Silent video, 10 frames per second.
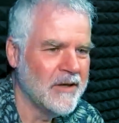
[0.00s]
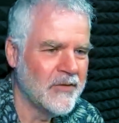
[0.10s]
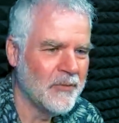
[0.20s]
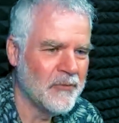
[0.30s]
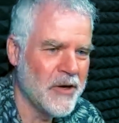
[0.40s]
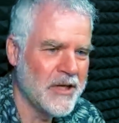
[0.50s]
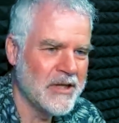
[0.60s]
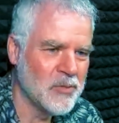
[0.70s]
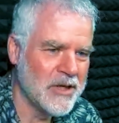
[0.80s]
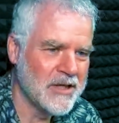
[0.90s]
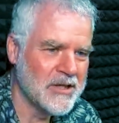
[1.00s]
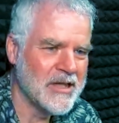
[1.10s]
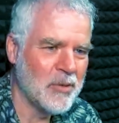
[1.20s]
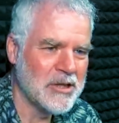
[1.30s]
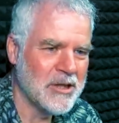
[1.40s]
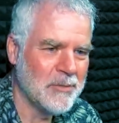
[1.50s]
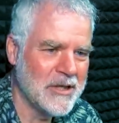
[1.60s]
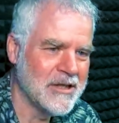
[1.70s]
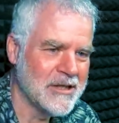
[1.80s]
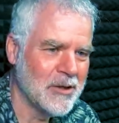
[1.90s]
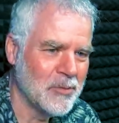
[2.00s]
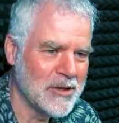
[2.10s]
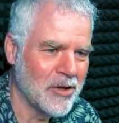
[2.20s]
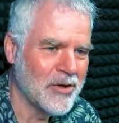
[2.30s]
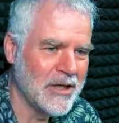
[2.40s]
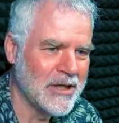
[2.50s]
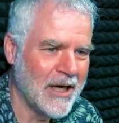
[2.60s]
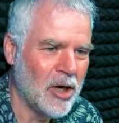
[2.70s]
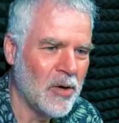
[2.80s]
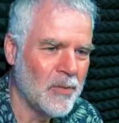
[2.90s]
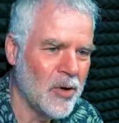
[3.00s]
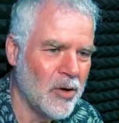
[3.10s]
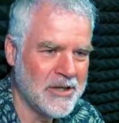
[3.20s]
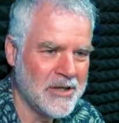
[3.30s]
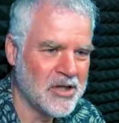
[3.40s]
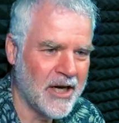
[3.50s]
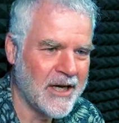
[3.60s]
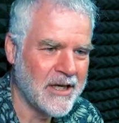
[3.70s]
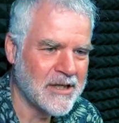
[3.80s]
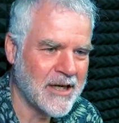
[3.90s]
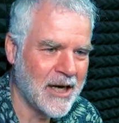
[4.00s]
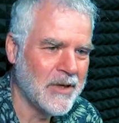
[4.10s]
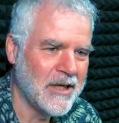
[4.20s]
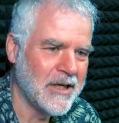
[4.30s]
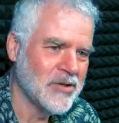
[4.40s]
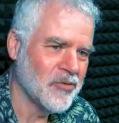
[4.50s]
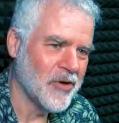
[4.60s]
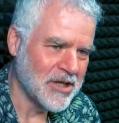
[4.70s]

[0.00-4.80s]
some friends, and we established a business that was looking to help early stage companies raise